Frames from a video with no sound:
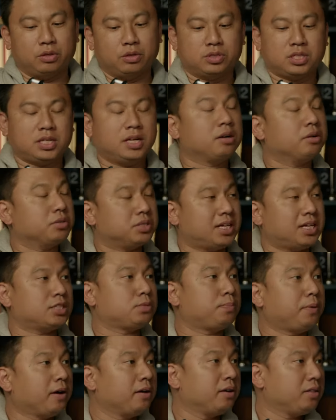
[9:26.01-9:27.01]
those heroes, that's
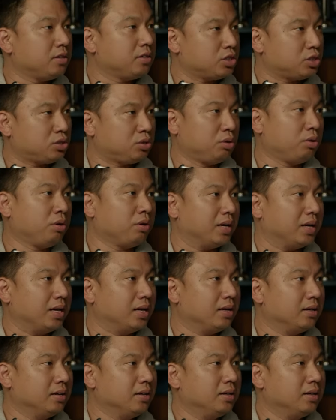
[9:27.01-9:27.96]
part of their story.